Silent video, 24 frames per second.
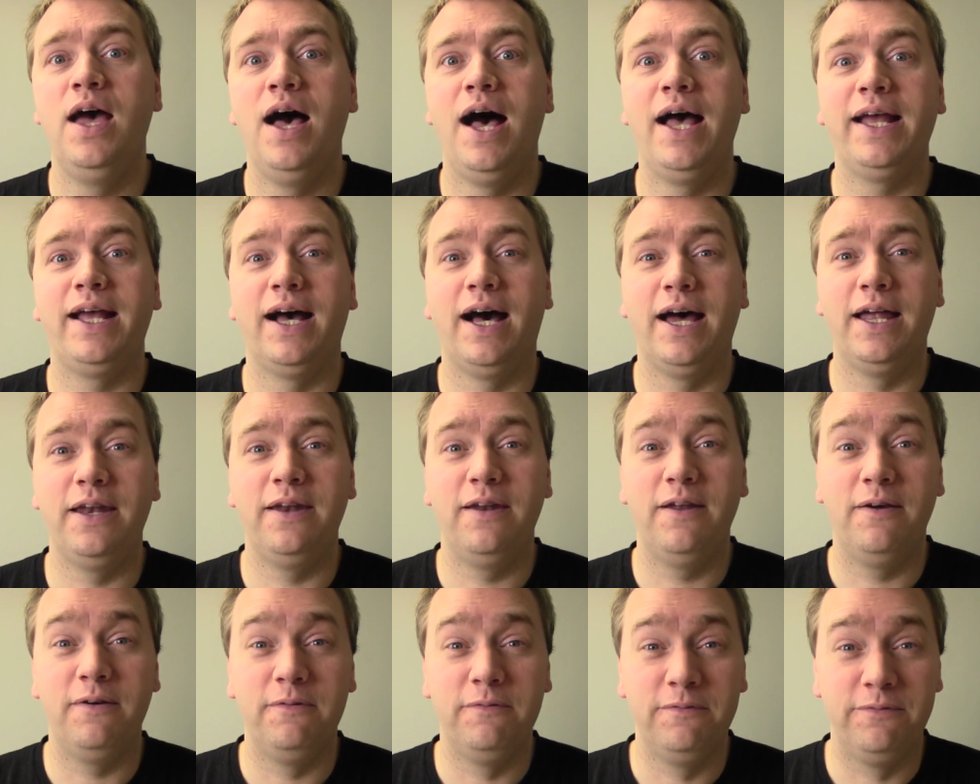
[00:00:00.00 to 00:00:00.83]
I
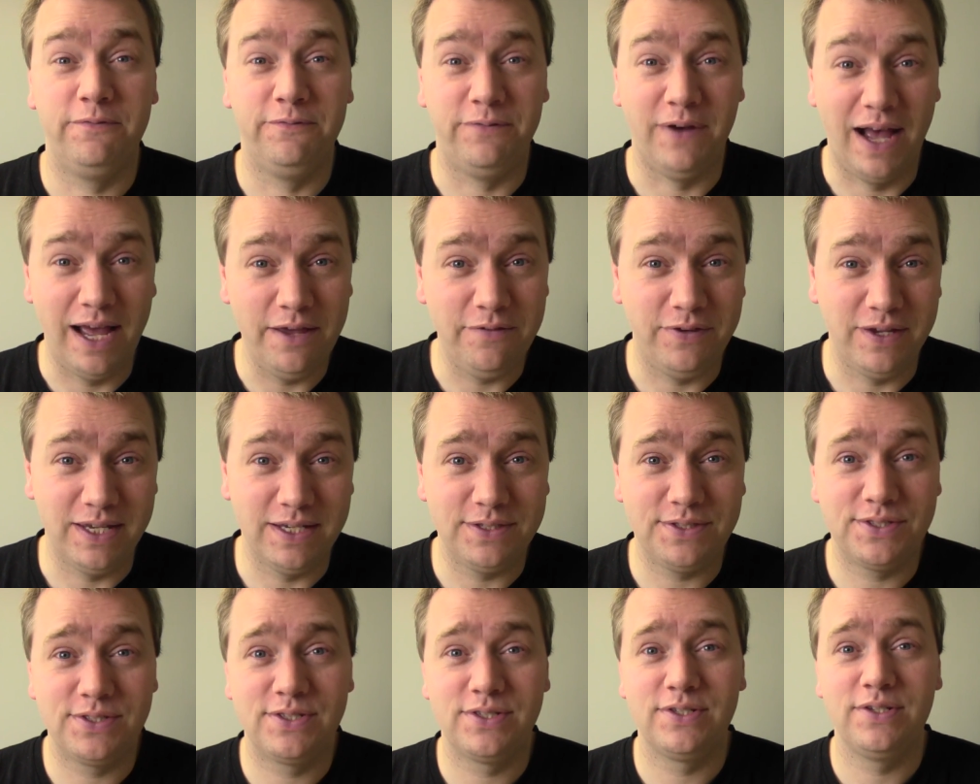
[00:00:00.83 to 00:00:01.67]
got 5
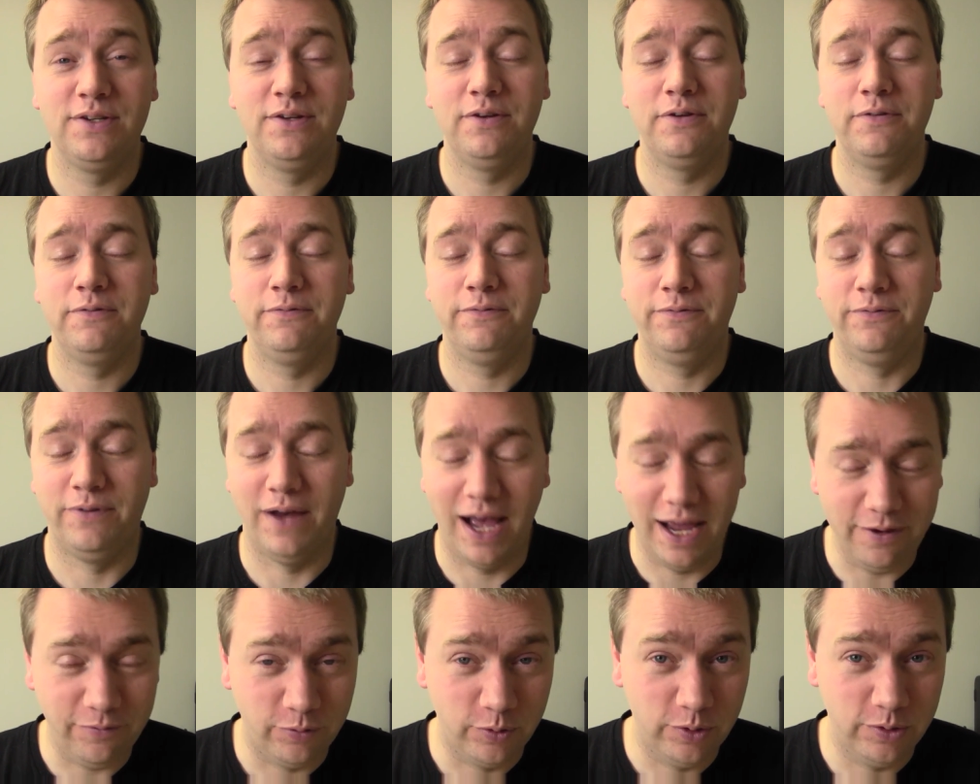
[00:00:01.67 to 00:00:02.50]
hits,
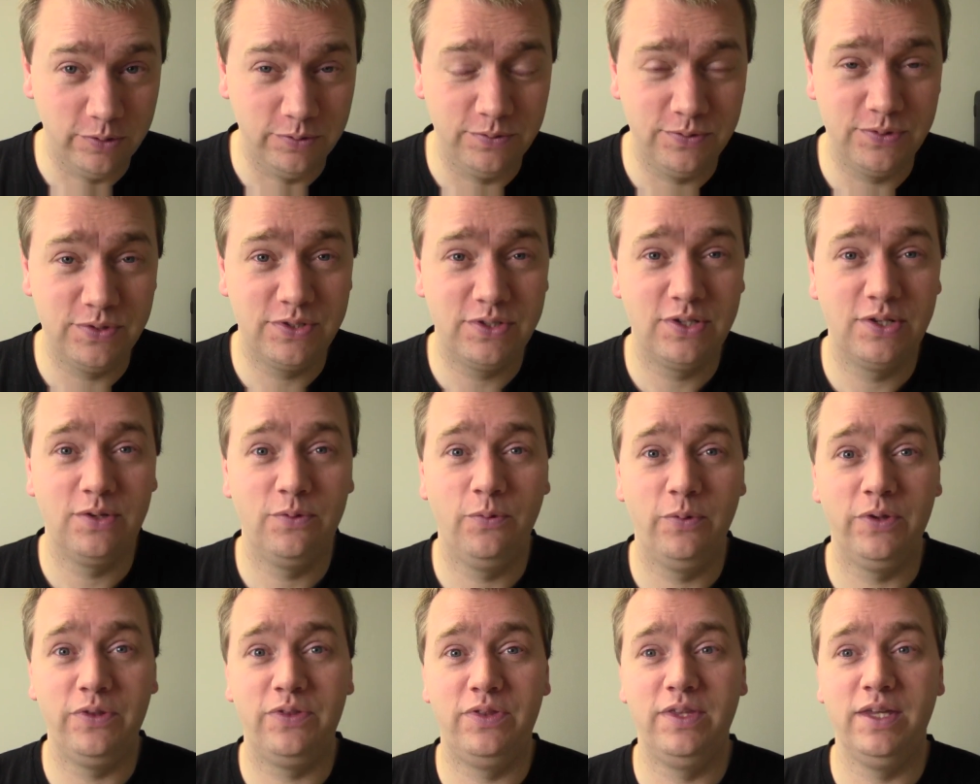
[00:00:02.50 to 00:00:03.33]
5 wounds
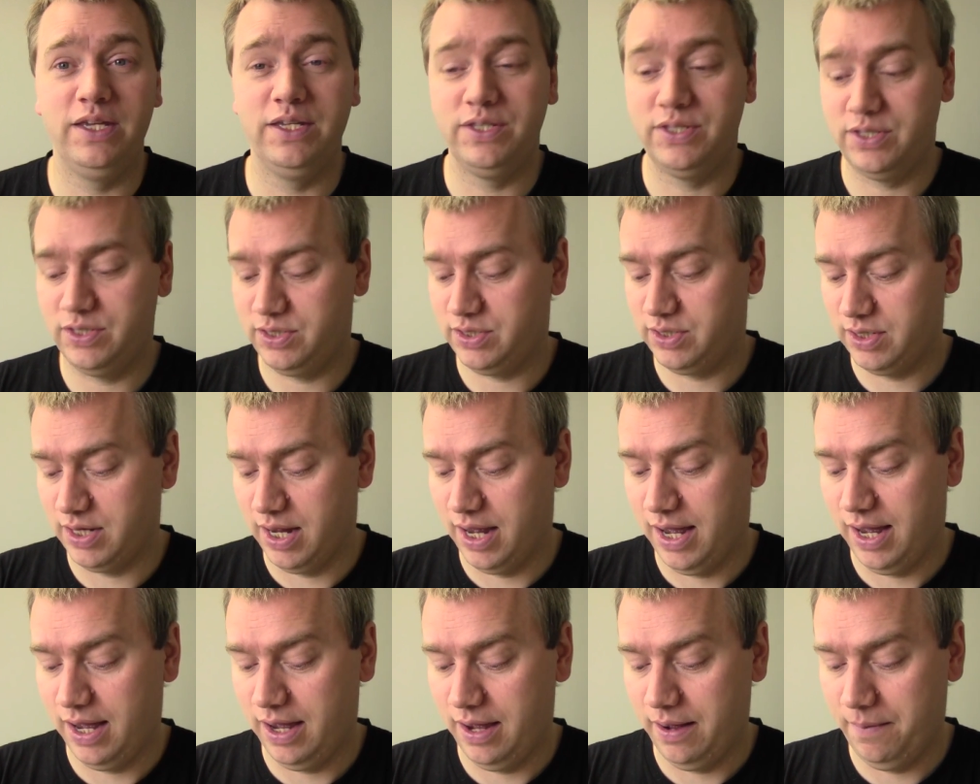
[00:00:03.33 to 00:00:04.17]
with this
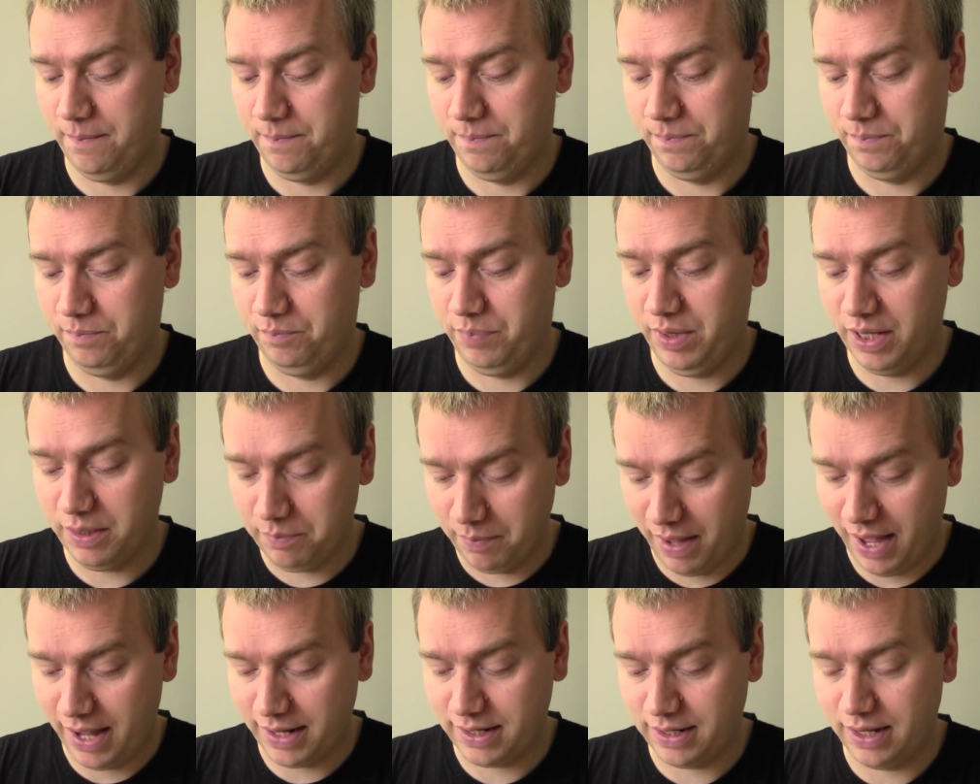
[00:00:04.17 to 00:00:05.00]
big
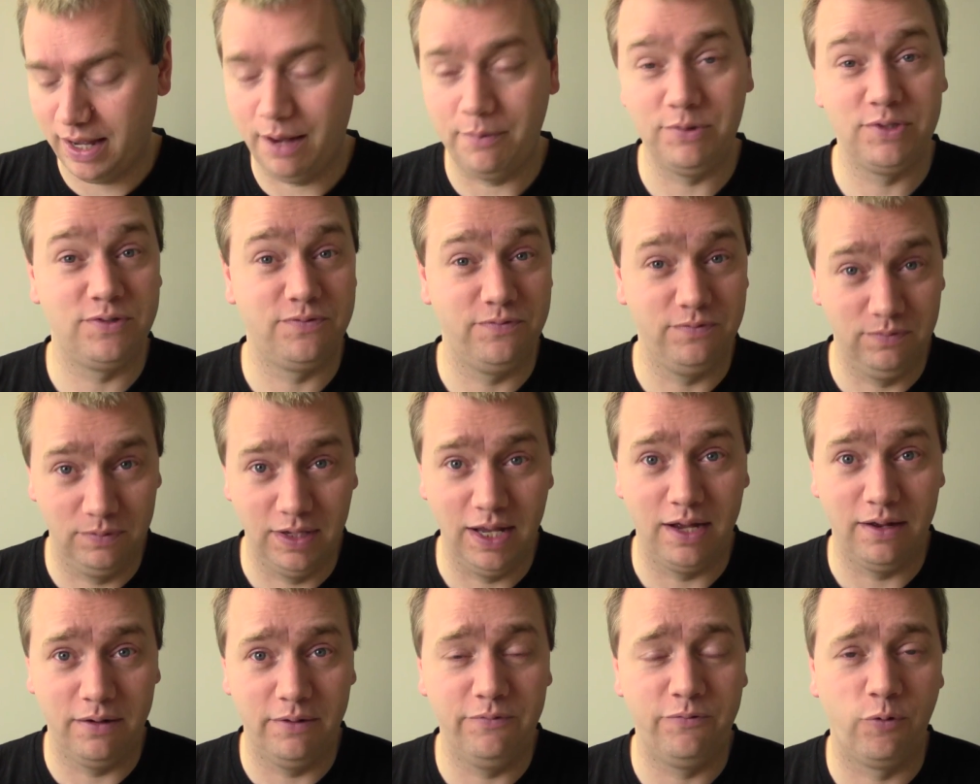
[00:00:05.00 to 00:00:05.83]
mech. I was
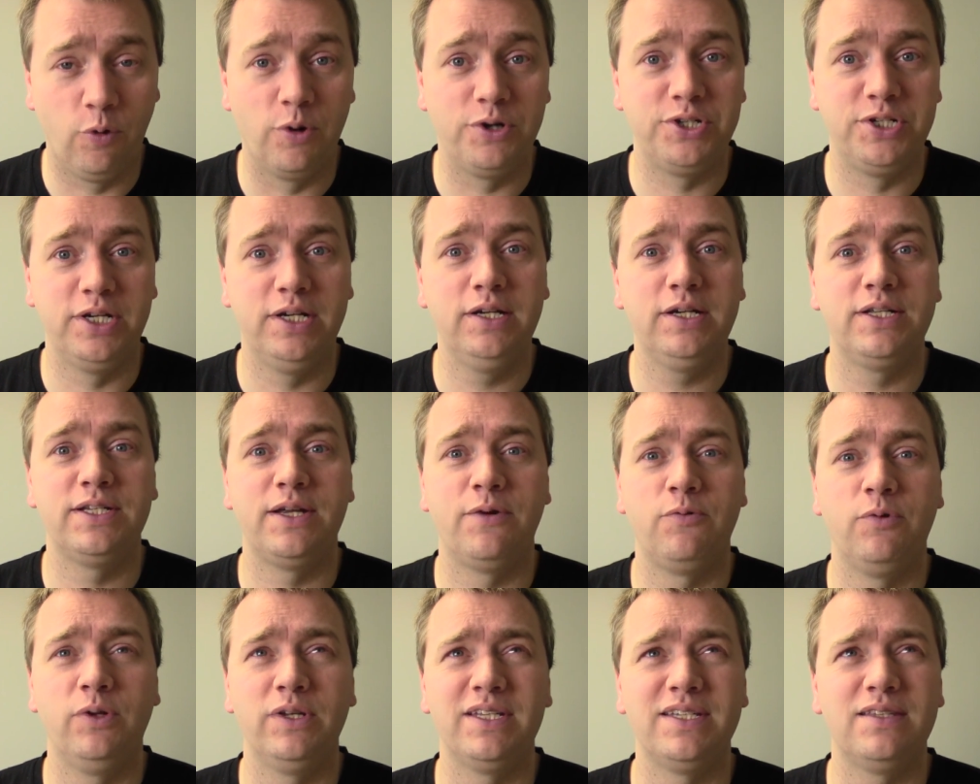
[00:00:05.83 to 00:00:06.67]
fortunate because I
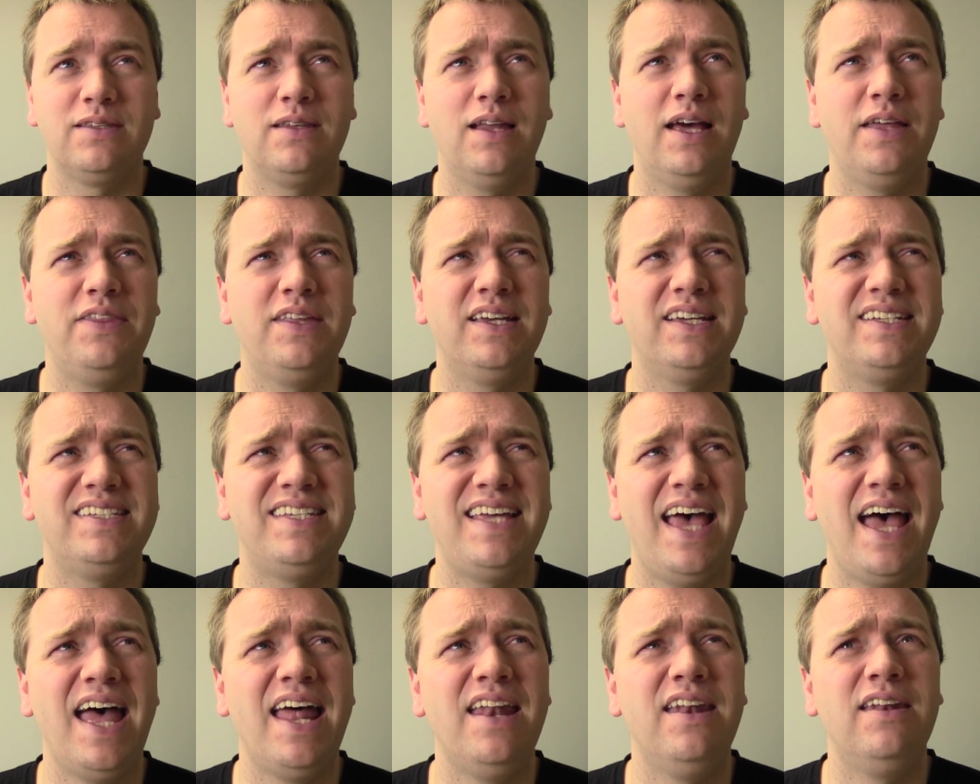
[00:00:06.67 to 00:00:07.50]
rolled, I think, a
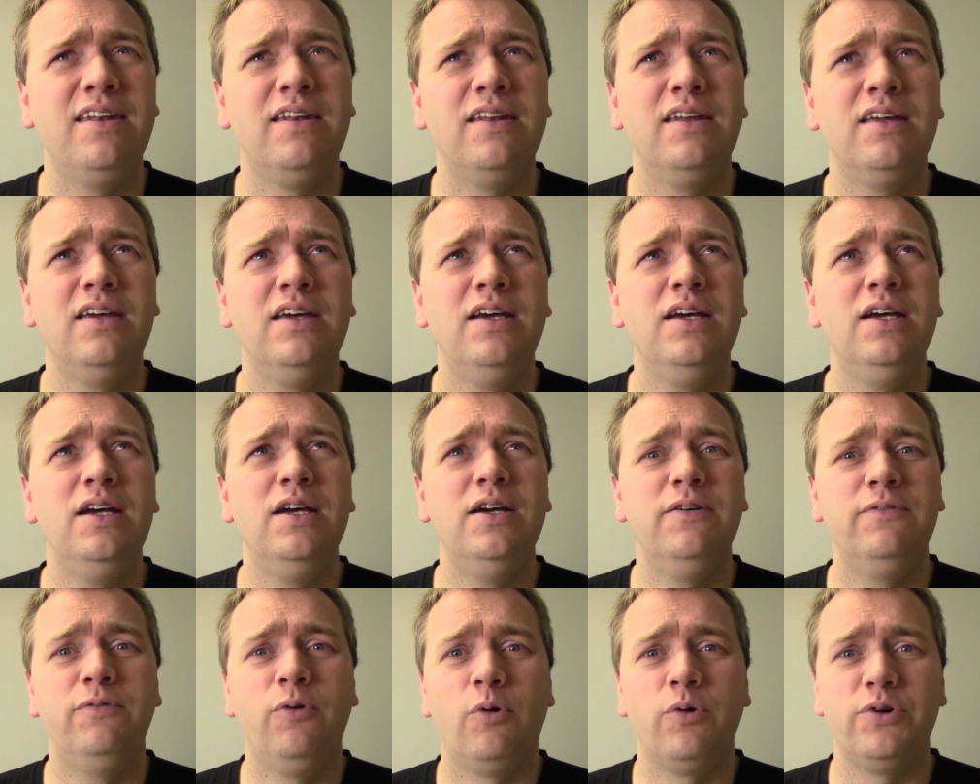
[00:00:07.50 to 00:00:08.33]
10
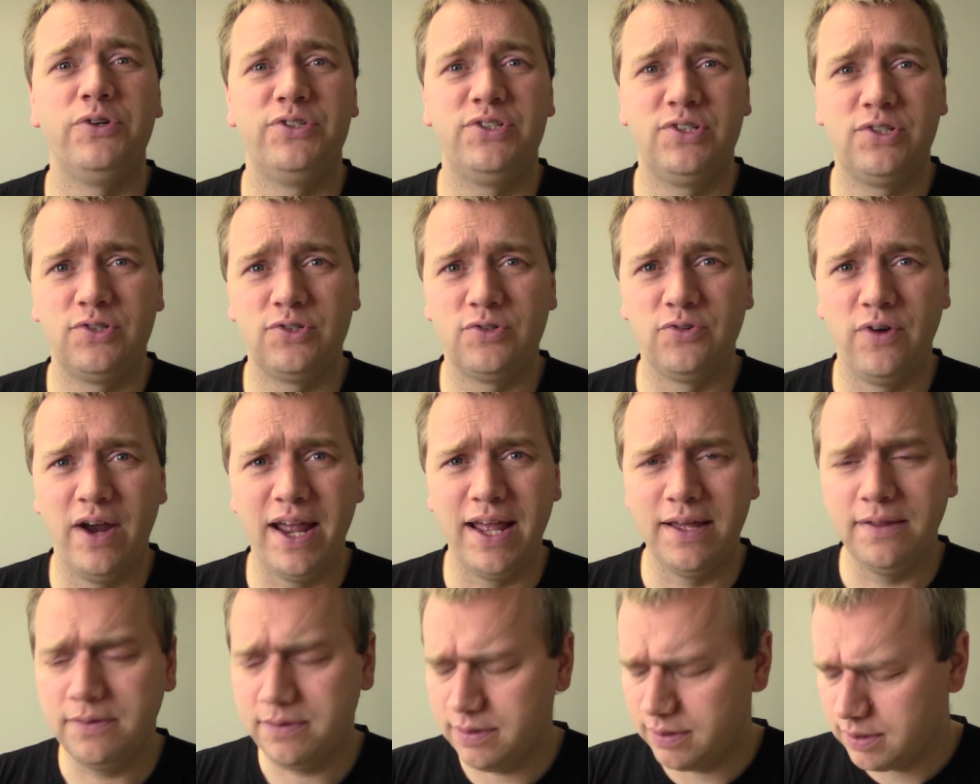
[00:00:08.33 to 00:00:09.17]
for
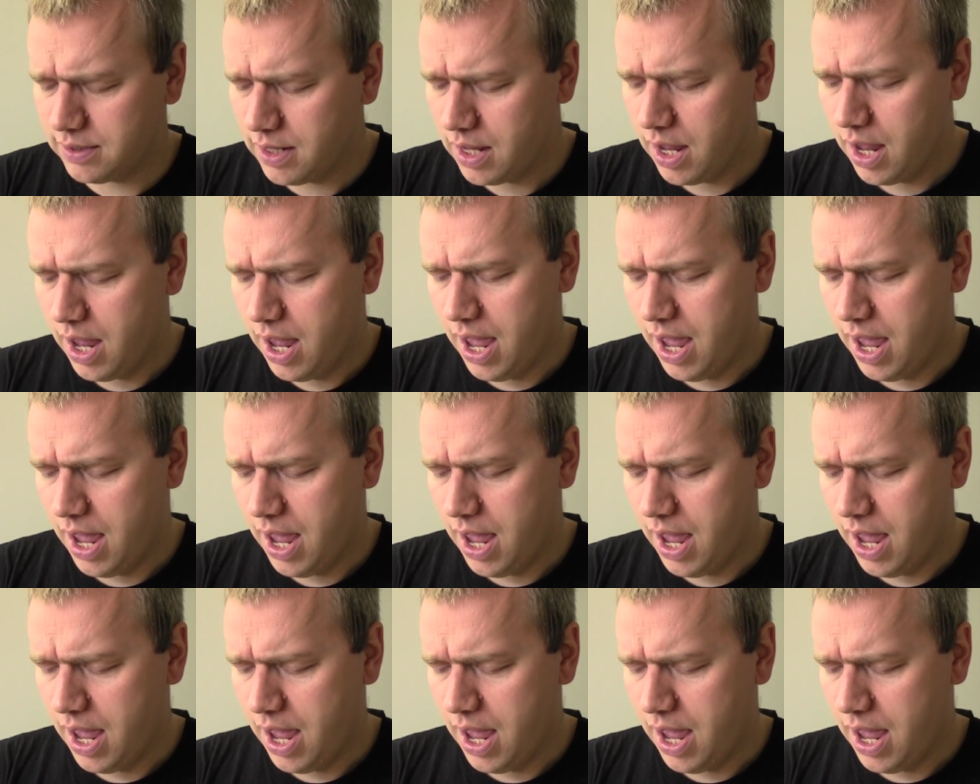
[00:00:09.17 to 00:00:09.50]
strength.